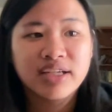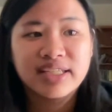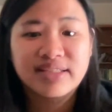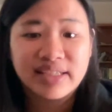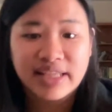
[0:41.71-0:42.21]

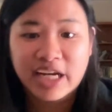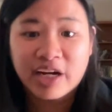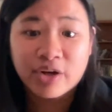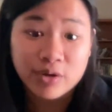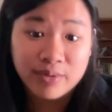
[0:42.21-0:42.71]
sit there
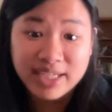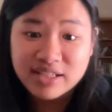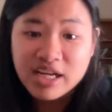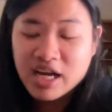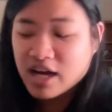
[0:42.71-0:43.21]
and go to
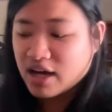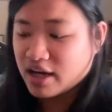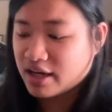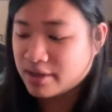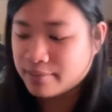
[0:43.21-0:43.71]
waste.
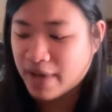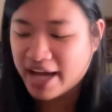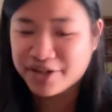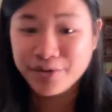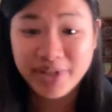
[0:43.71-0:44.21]

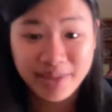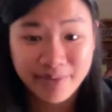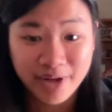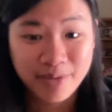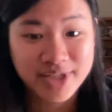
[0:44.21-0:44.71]
I do keep
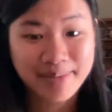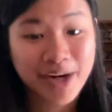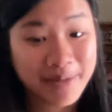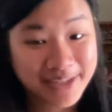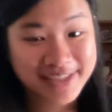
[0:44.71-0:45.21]
them, which I
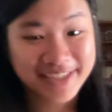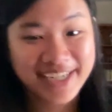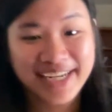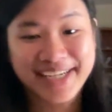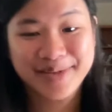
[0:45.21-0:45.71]
probably
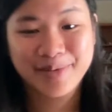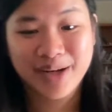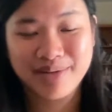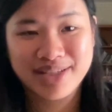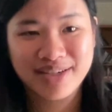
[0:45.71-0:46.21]
shouldn't. I should
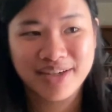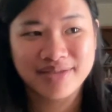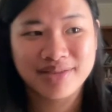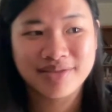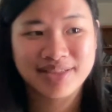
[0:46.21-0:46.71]
probably
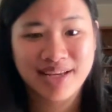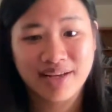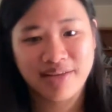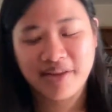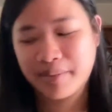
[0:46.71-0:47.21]
start
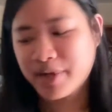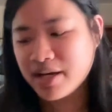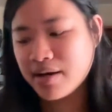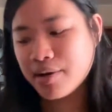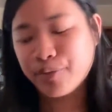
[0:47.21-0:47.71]
recycling them,
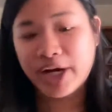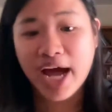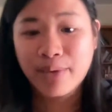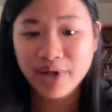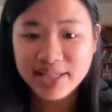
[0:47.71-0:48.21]
but
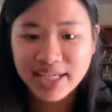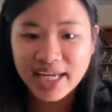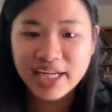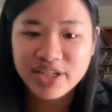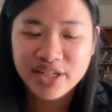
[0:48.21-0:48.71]
I wanted to
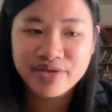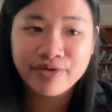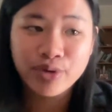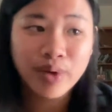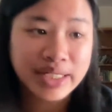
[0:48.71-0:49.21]
get it just
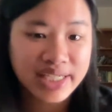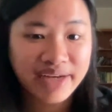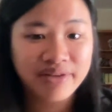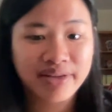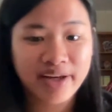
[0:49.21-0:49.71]
for one, to
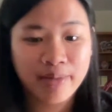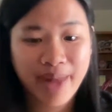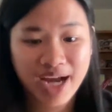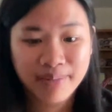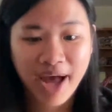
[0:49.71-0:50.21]
have a lighter
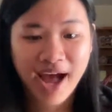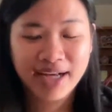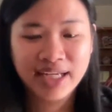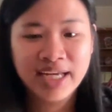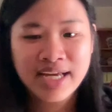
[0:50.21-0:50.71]

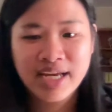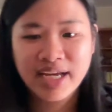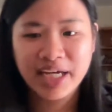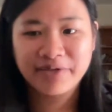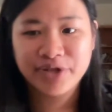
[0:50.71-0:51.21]
backpack,
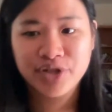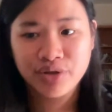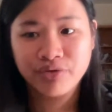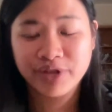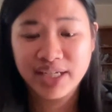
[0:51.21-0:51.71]
and for
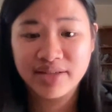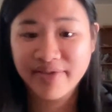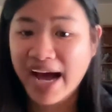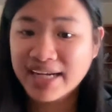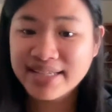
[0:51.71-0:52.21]
two, for ease of
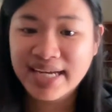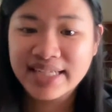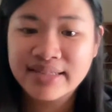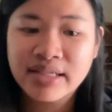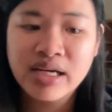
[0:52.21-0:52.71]

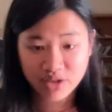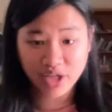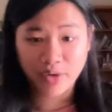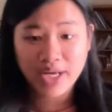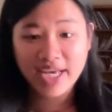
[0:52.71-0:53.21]
access.
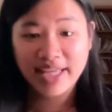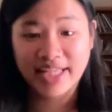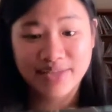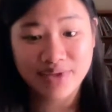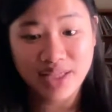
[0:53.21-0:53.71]
So
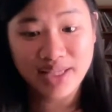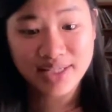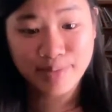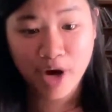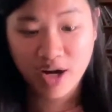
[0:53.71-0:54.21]
that's in
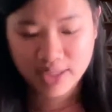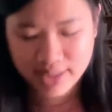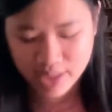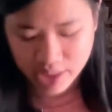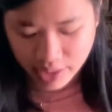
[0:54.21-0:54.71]
this box,
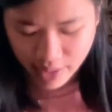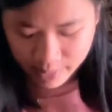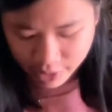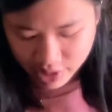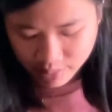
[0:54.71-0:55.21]
so
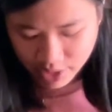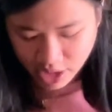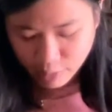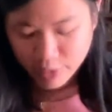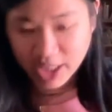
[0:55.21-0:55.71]
I'm going to be
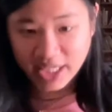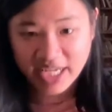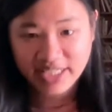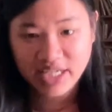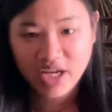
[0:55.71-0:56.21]
opening it